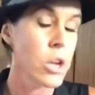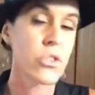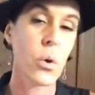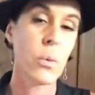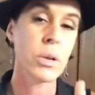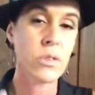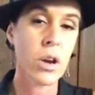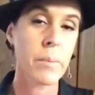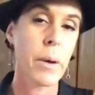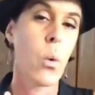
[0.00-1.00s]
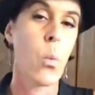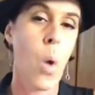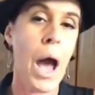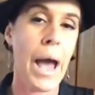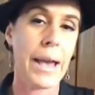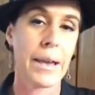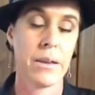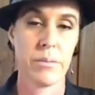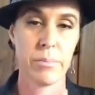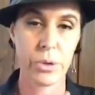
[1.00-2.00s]
So I want to talk about why
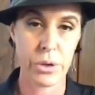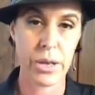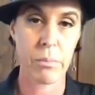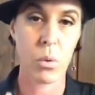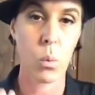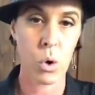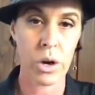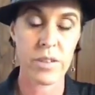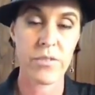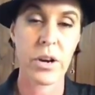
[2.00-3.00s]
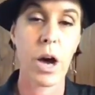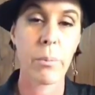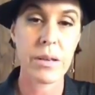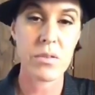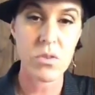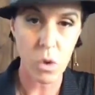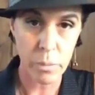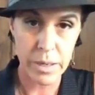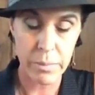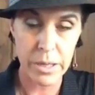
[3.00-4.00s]
Purium works for helping so
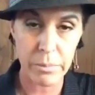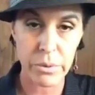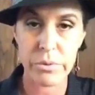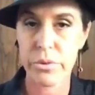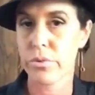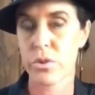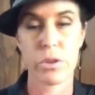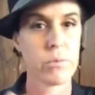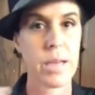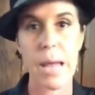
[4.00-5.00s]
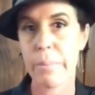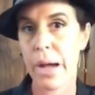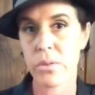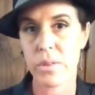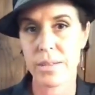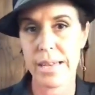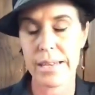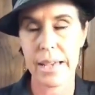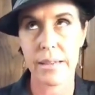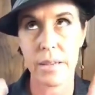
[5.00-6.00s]
many people lose, 10 pounds in
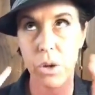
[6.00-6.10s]
10 days.